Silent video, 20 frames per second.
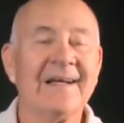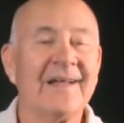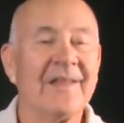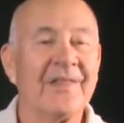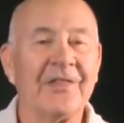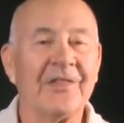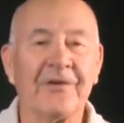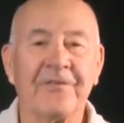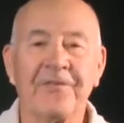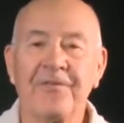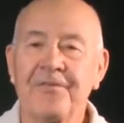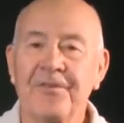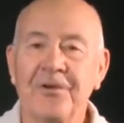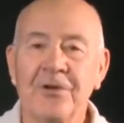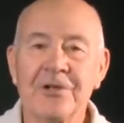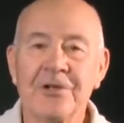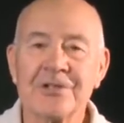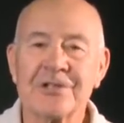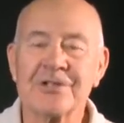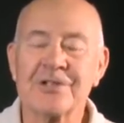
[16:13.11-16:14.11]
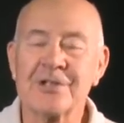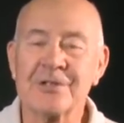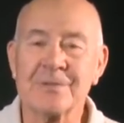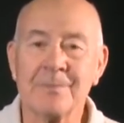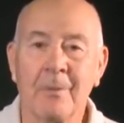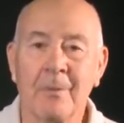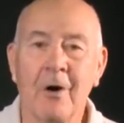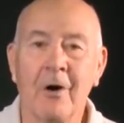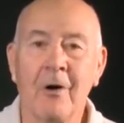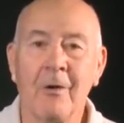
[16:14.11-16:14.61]
The first
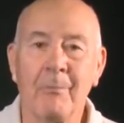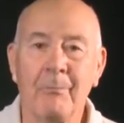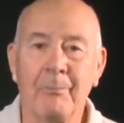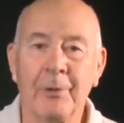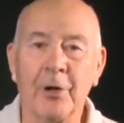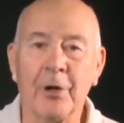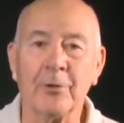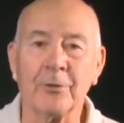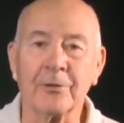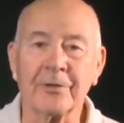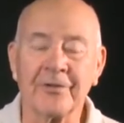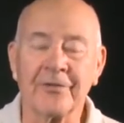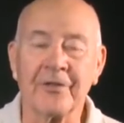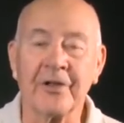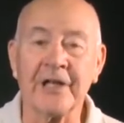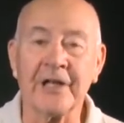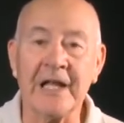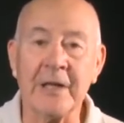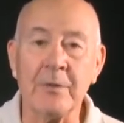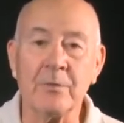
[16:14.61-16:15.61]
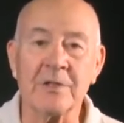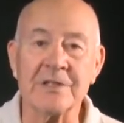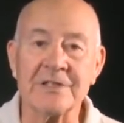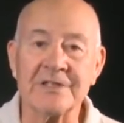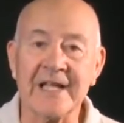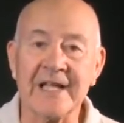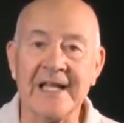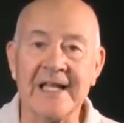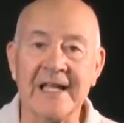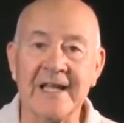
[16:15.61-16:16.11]
small boat that he was
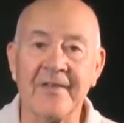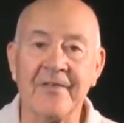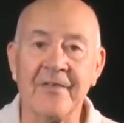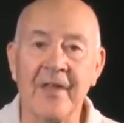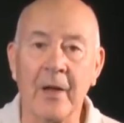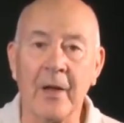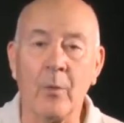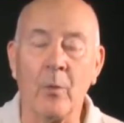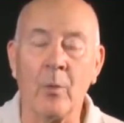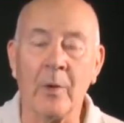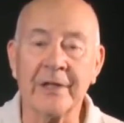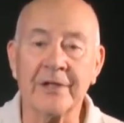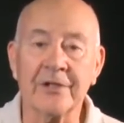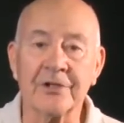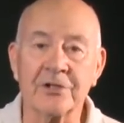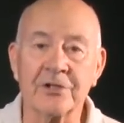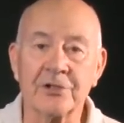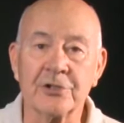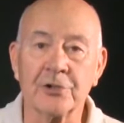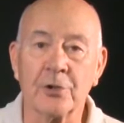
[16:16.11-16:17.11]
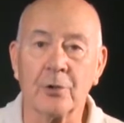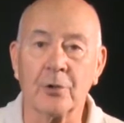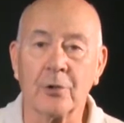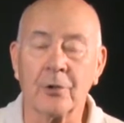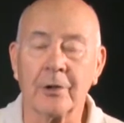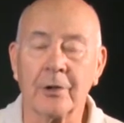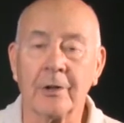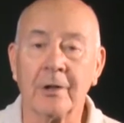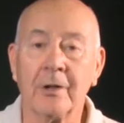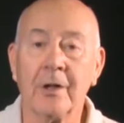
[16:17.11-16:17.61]
in that went
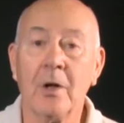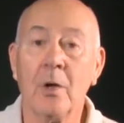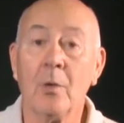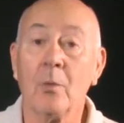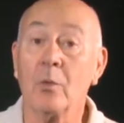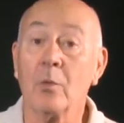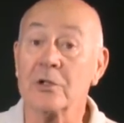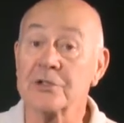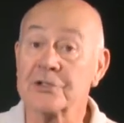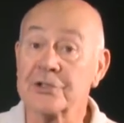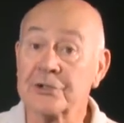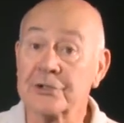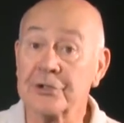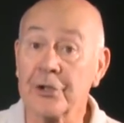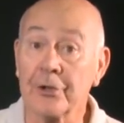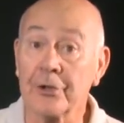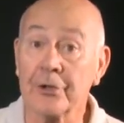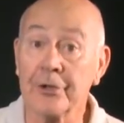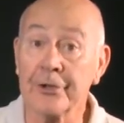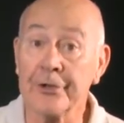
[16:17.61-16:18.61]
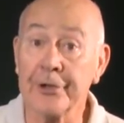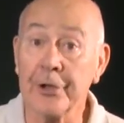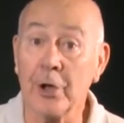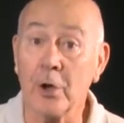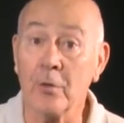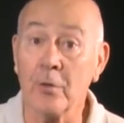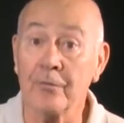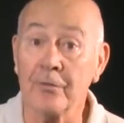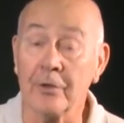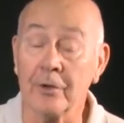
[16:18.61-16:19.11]
ashore was turned
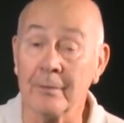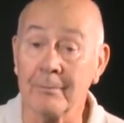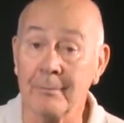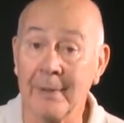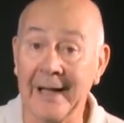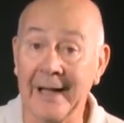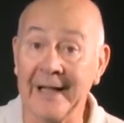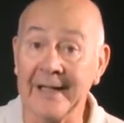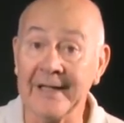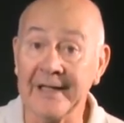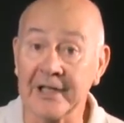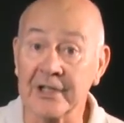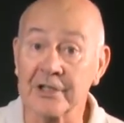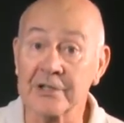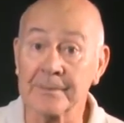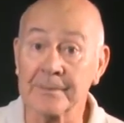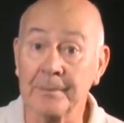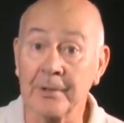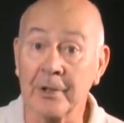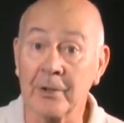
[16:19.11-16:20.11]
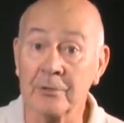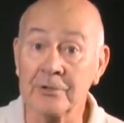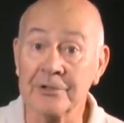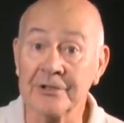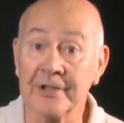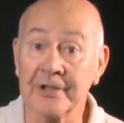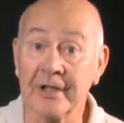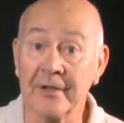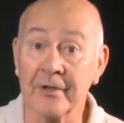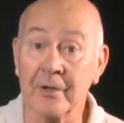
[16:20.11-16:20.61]
over by an
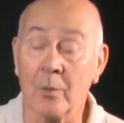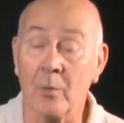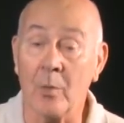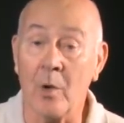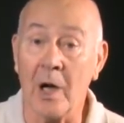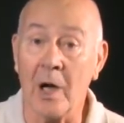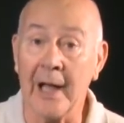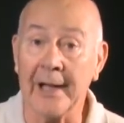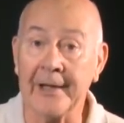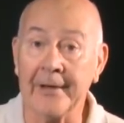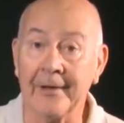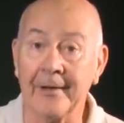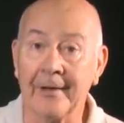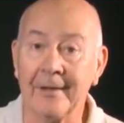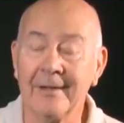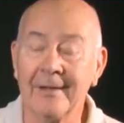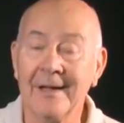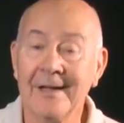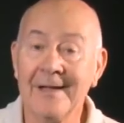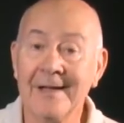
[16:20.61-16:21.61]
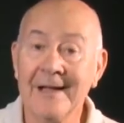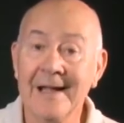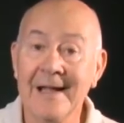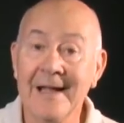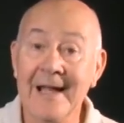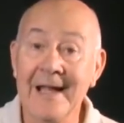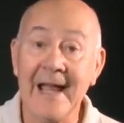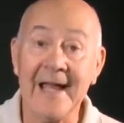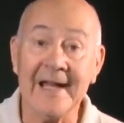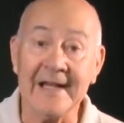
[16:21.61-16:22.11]
explosion in the water,
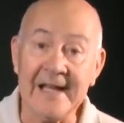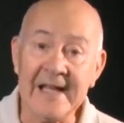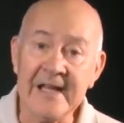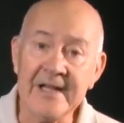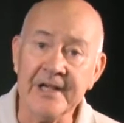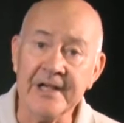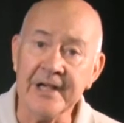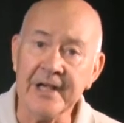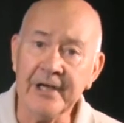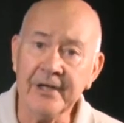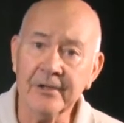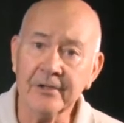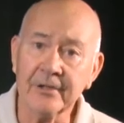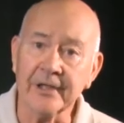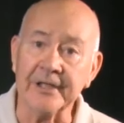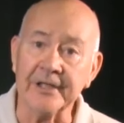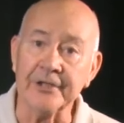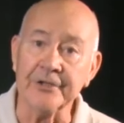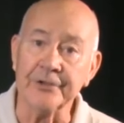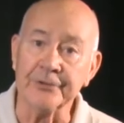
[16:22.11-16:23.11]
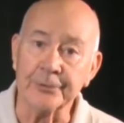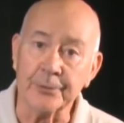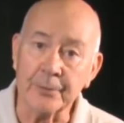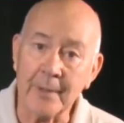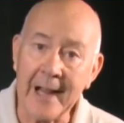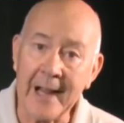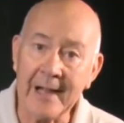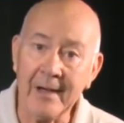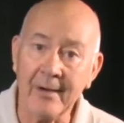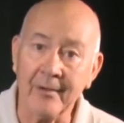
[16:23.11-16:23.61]
and he nearly
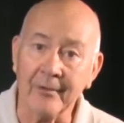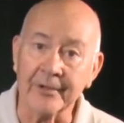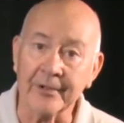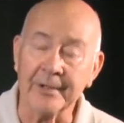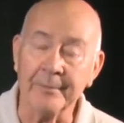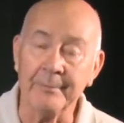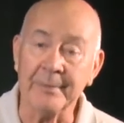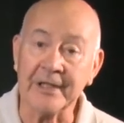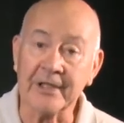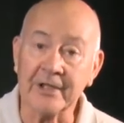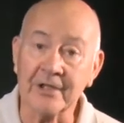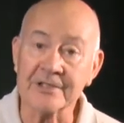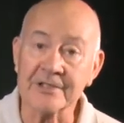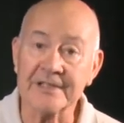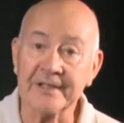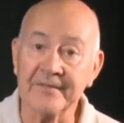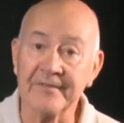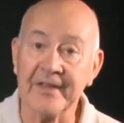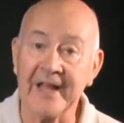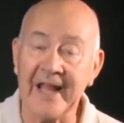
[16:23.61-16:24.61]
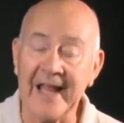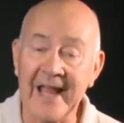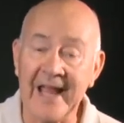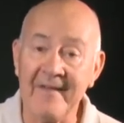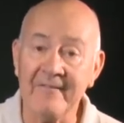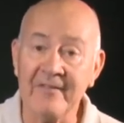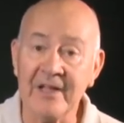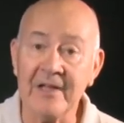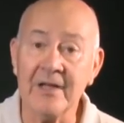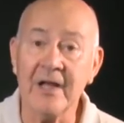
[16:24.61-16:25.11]
drowned because of the
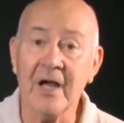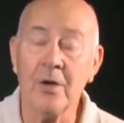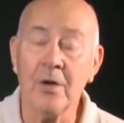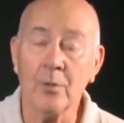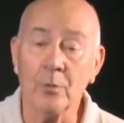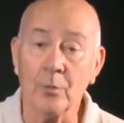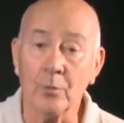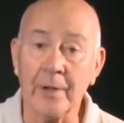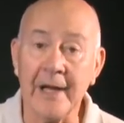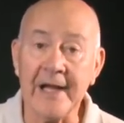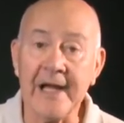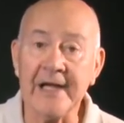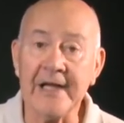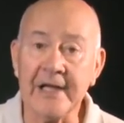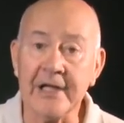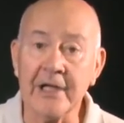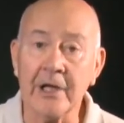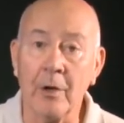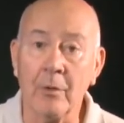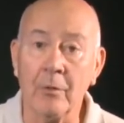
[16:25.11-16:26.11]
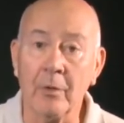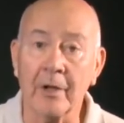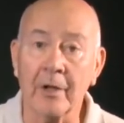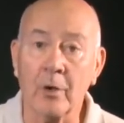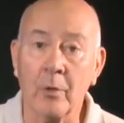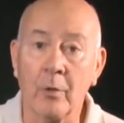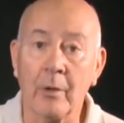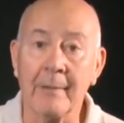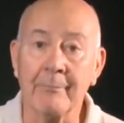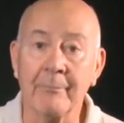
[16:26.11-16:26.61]
heavy radio
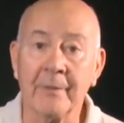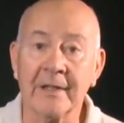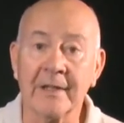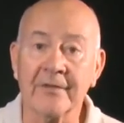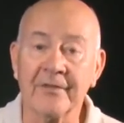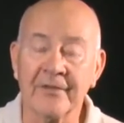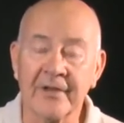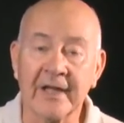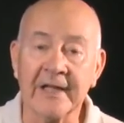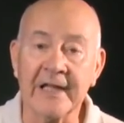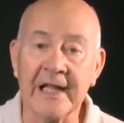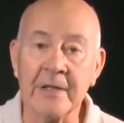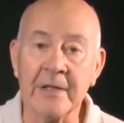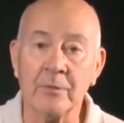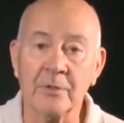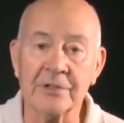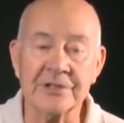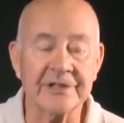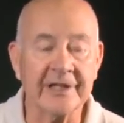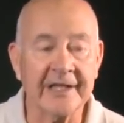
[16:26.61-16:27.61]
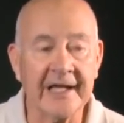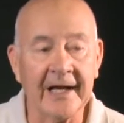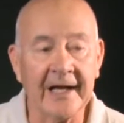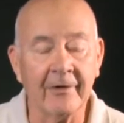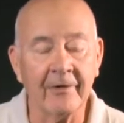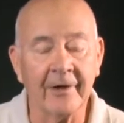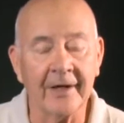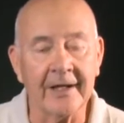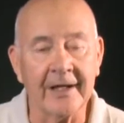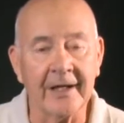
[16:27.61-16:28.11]
equipment that he was
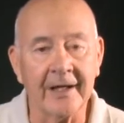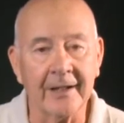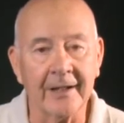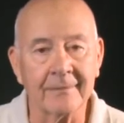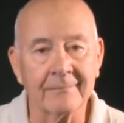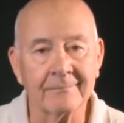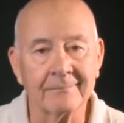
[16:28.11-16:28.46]
carrying.